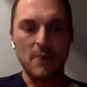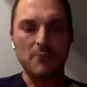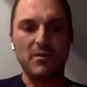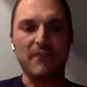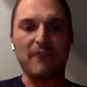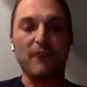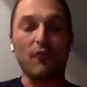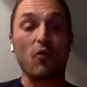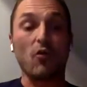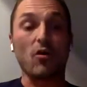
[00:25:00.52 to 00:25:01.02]

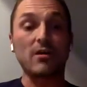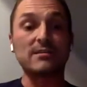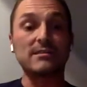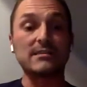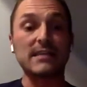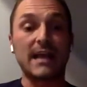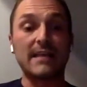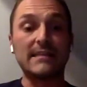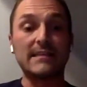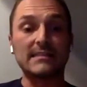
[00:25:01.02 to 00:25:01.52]
before
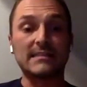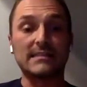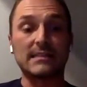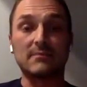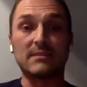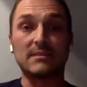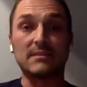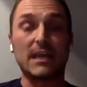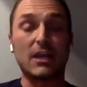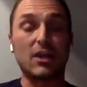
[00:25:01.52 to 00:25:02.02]
signs and
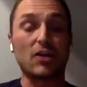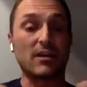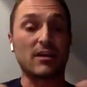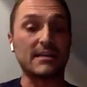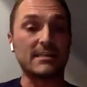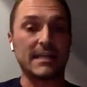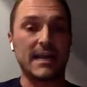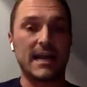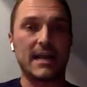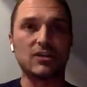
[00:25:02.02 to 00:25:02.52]
symptoms that you're
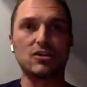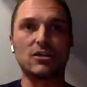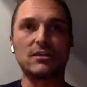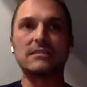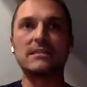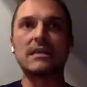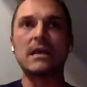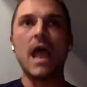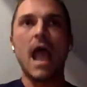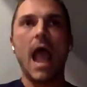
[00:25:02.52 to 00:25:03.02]
contagious
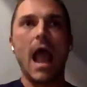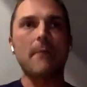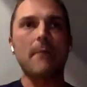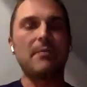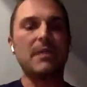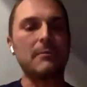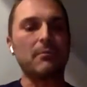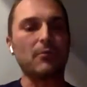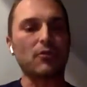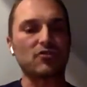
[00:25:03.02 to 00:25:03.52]
and
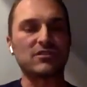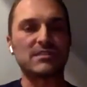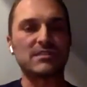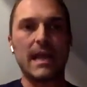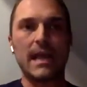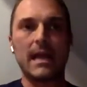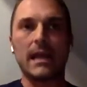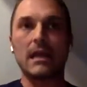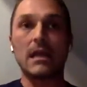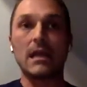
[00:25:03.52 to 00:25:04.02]
people are
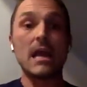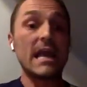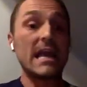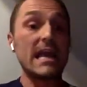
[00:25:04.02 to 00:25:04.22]
staying in.